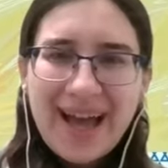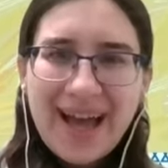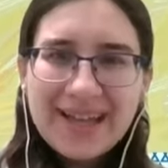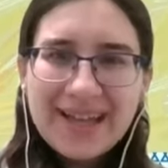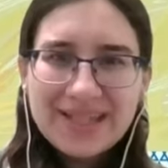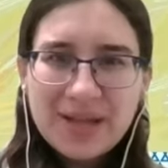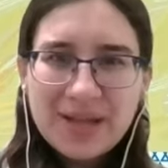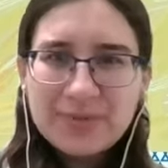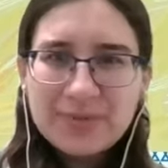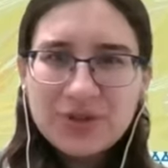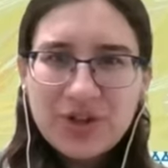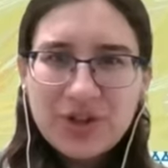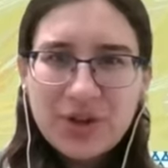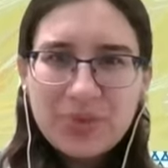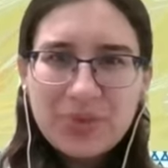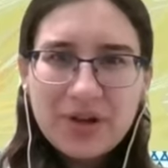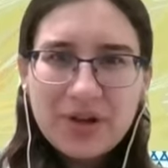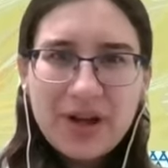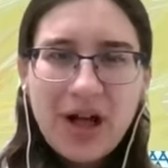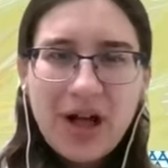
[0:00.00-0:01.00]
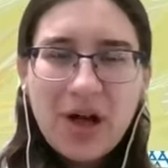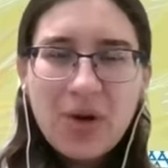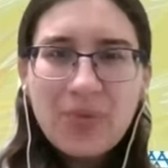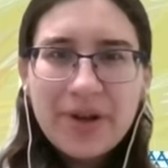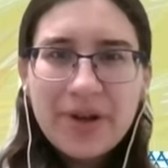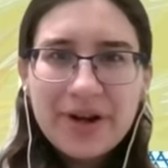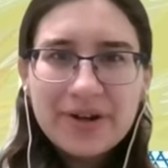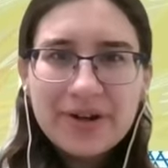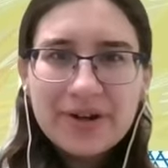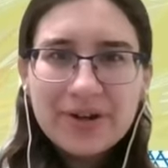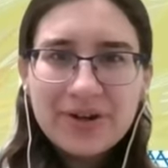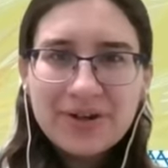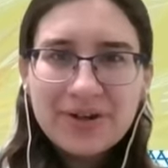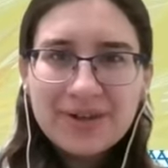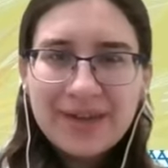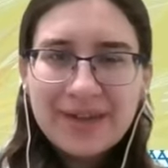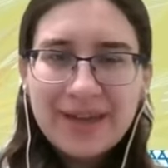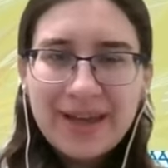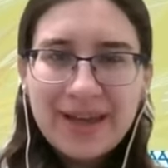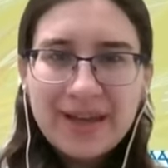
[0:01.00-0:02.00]
As I'm sure you recall, we are
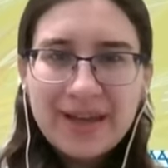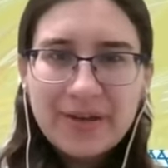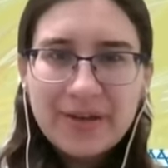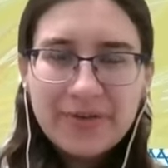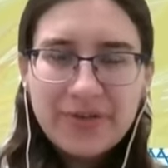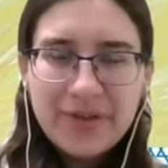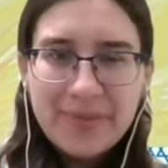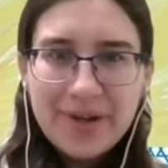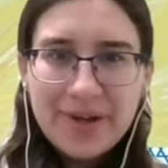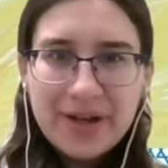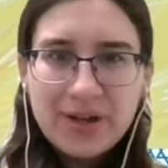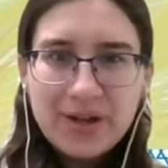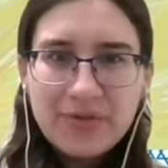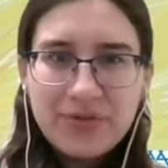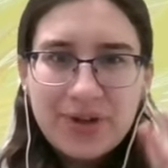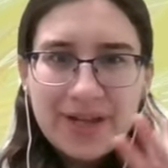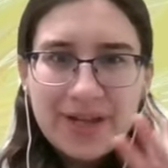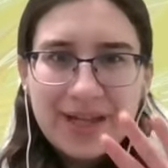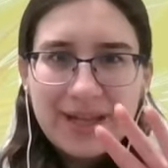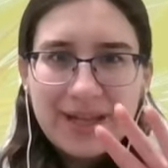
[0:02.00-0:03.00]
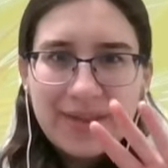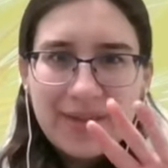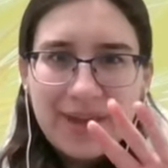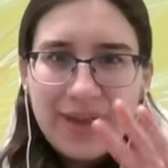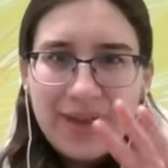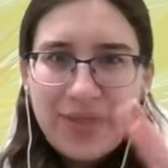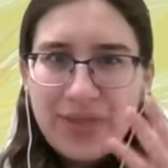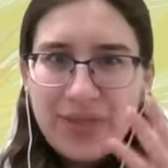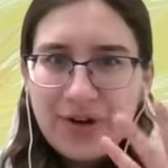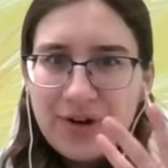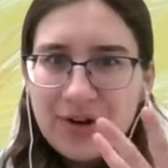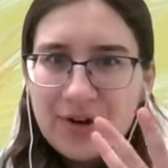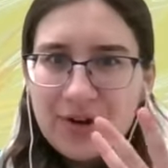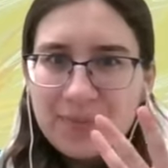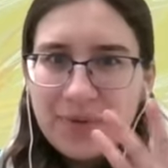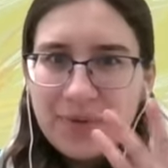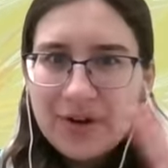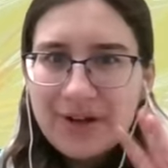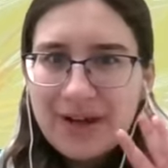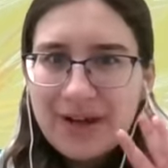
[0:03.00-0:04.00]
currently in the middle of reading the
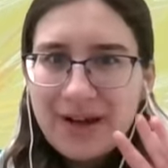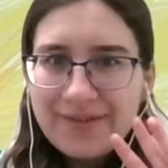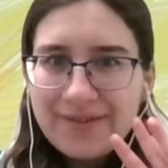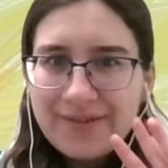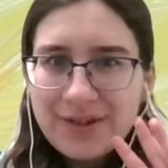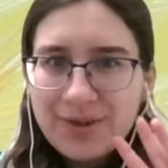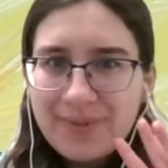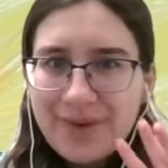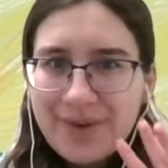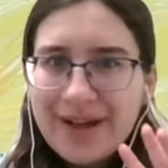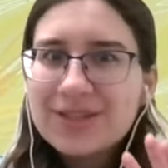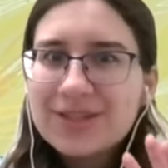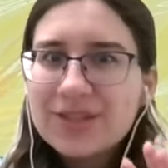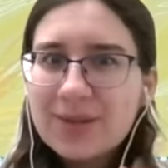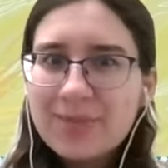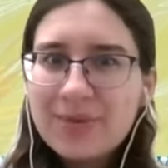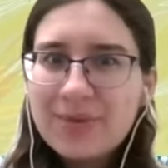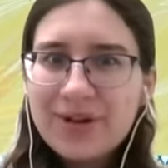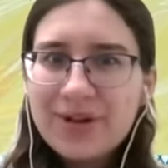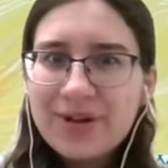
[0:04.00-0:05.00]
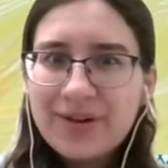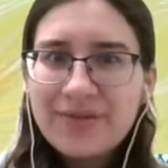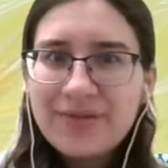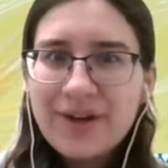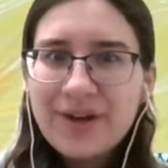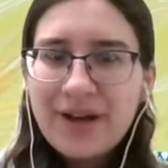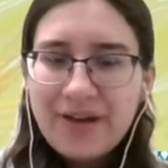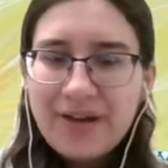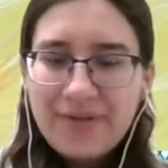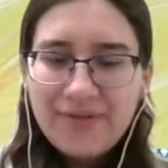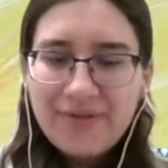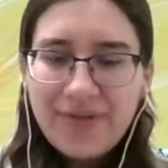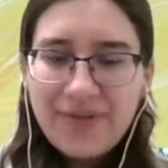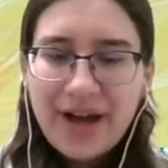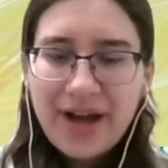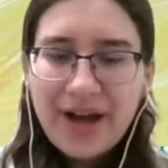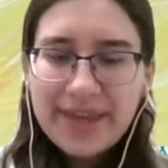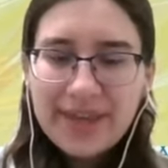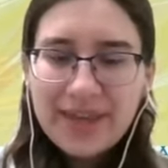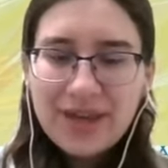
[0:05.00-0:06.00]
third book of Chumash, the book of
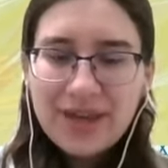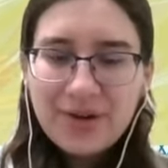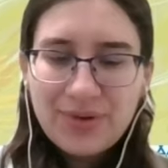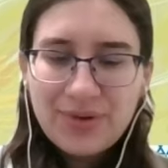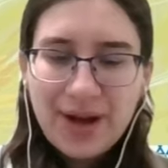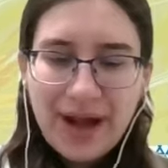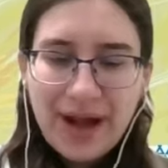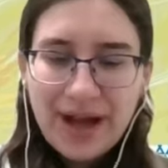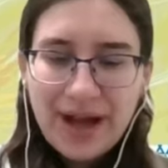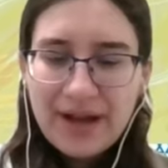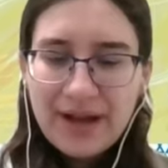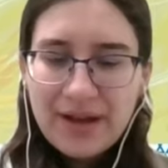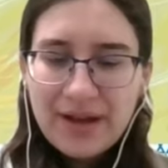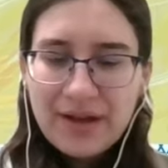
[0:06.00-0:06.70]
Vayikra.